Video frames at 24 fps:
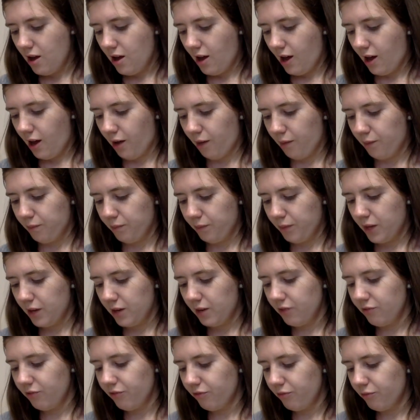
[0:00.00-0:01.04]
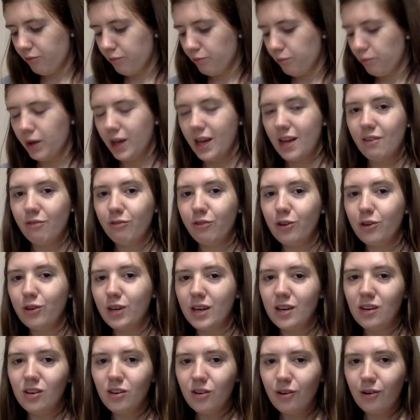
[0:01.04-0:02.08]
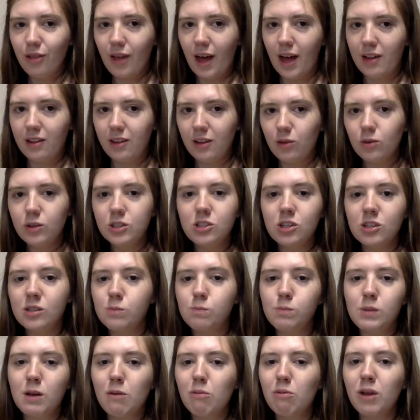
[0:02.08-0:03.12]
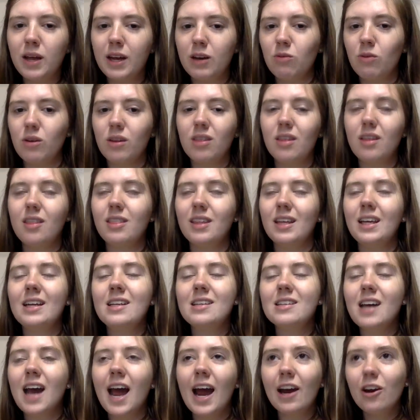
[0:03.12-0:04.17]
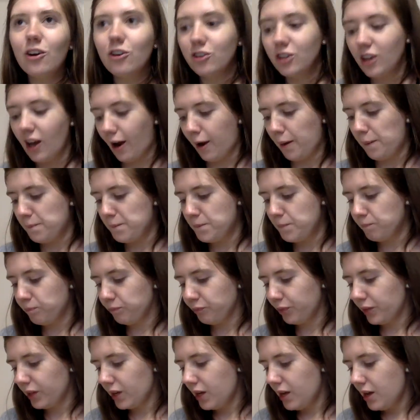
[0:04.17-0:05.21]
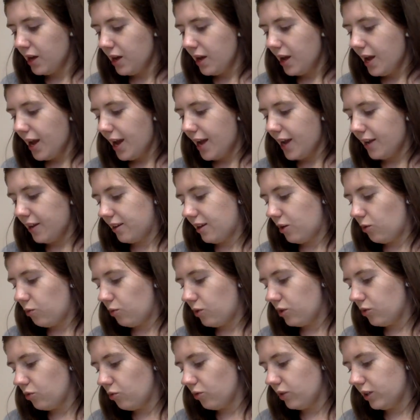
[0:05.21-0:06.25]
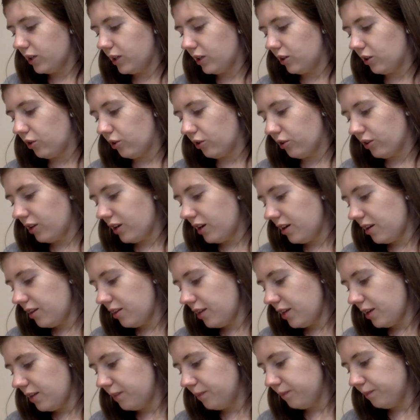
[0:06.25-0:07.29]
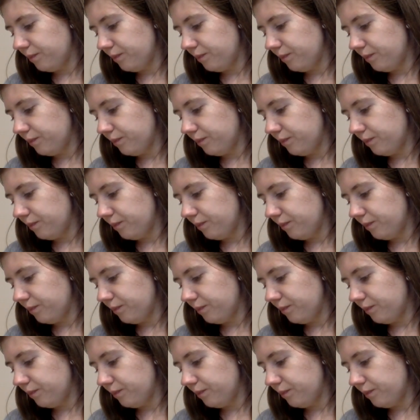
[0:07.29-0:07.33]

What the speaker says: But if you didn't do that, they would just be playing with it the entire time and they wouldn't really learn anything.